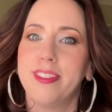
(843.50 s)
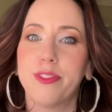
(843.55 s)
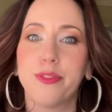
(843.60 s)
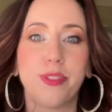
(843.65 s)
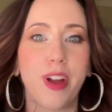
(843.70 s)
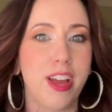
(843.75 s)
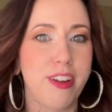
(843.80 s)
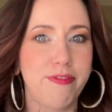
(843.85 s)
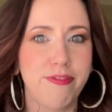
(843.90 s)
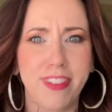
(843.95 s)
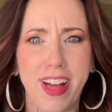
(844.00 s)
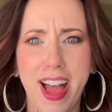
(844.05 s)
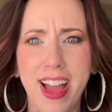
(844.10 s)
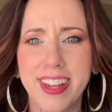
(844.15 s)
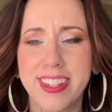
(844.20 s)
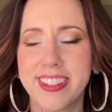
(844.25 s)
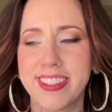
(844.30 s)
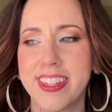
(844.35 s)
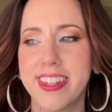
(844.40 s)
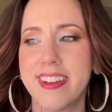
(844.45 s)
red flag,
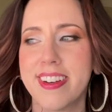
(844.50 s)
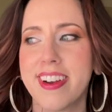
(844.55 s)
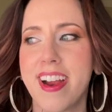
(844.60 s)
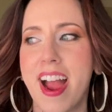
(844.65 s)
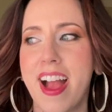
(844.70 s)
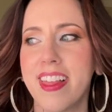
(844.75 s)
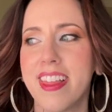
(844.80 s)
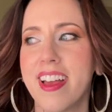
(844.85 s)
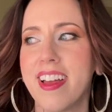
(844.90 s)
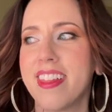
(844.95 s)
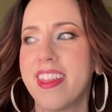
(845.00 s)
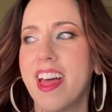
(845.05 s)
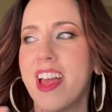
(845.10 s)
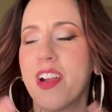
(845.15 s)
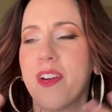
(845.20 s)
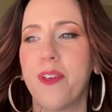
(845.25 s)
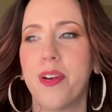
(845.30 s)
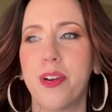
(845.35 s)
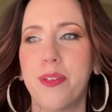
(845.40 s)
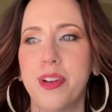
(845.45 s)
Cinderella.
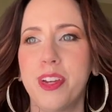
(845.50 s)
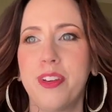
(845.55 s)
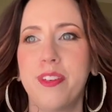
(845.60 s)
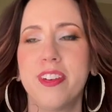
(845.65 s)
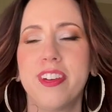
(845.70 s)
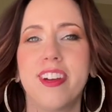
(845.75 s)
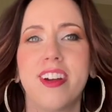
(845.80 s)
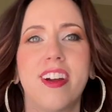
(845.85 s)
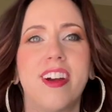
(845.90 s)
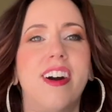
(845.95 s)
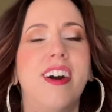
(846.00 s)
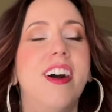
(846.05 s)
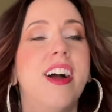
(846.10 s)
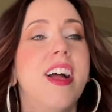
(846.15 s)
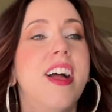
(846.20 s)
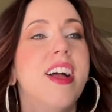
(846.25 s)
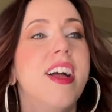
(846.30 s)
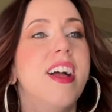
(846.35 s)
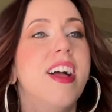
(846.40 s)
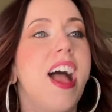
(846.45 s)
Like, what are we doing, girl?
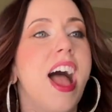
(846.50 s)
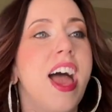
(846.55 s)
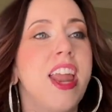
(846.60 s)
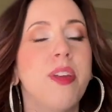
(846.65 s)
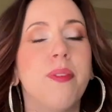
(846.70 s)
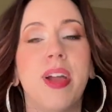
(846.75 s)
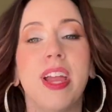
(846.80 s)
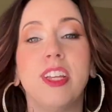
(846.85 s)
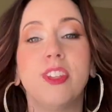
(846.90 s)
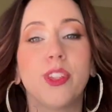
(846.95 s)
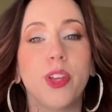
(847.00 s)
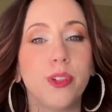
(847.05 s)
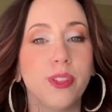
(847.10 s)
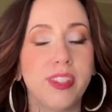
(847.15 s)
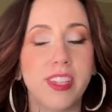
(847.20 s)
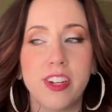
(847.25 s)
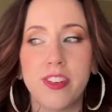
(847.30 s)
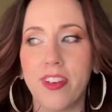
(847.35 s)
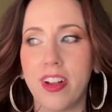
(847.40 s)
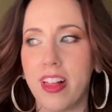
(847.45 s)
Anyway, so
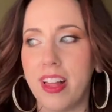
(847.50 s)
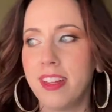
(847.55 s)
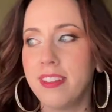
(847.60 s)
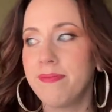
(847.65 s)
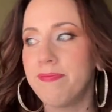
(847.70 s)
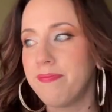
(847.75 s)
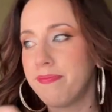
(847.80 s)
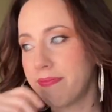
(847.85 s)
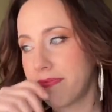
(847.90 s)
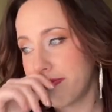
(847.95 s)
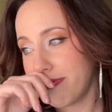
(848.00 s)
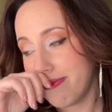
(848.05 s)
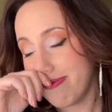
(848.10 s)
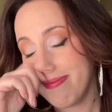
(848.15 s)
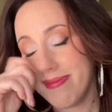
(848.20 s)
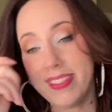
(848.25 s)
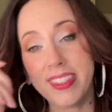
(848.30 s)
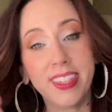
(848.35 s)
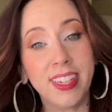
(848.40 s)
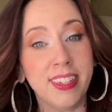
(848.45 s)
Cinderella.
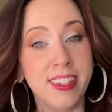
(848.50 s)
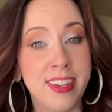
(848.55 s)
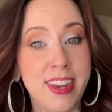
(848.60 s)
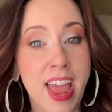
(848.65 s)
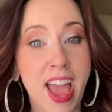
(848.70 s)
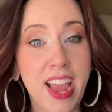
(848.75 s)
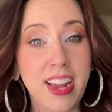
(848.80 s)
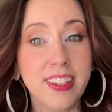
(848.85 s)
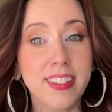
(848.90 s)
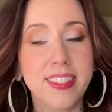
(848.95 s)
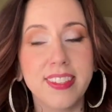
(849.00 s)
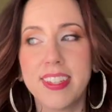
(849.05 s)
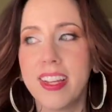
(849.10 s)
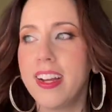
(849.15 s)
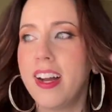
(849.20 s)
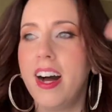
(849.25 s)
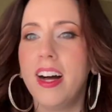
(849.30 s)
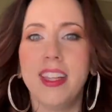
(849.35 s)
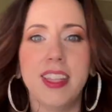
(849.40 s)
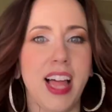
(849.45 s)
Next,
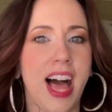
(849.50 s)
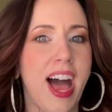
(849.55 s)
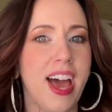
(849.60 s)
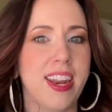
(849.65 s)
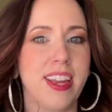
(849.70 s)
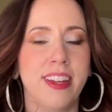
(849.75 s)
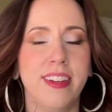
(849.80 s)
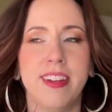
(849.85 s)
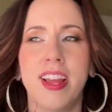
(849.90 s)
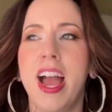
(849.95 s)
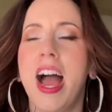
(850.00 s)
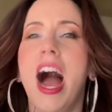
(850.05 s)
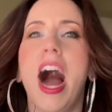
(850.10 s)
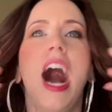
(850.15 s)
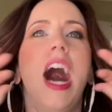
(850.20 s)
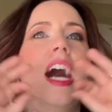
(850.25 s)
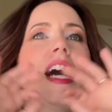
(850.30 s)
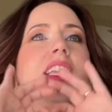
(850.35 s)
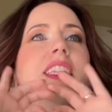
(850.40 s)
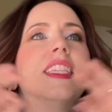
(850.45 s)
Aladdin.
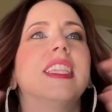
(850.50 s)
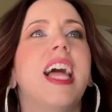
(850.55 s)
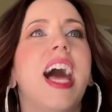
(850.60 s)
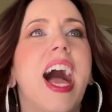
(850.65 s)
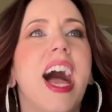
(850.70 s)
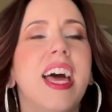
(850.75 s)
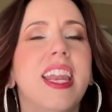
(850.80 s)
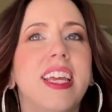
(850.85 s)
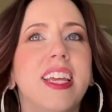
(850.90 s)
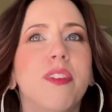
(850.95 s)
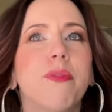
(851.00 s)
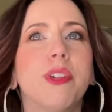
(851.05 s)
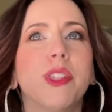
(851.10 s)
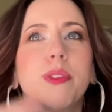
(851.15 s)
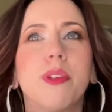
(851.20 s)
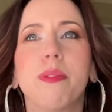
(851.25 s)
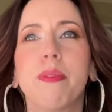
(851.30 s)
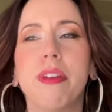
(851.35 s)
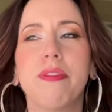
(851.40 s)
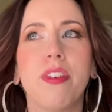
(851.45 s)
Aladdin was
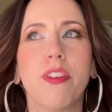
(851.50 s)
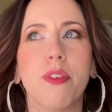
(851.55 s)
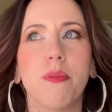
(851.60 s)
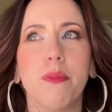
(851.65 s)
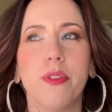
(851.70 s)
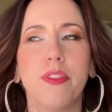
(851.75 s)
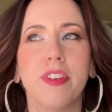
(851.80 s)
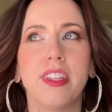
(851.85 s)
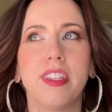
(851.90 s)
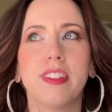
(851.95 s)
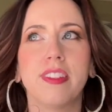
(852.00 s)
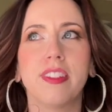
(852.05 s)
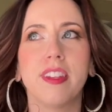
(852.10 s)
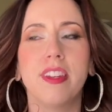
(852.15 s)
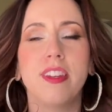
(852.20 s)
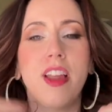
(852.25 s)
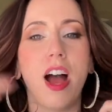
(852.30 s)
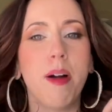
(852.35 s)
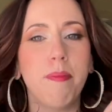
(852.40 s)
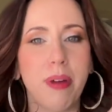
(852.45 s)
one of my favorite movies.
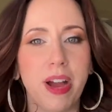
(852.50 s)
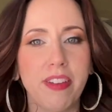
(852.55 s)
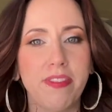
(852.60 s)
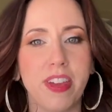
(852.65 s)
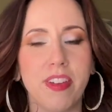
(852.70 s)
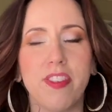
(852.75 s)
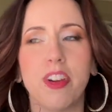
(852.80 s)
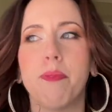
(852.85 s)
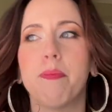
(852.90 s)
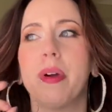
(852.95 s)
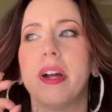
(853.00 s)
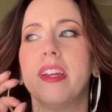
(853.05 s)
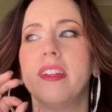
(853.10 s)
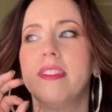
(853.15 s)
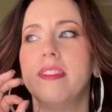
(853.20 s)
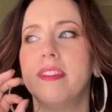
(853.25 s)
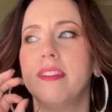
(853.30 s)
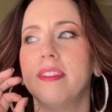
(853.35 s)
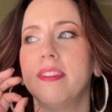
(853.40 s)
Not my favorite, but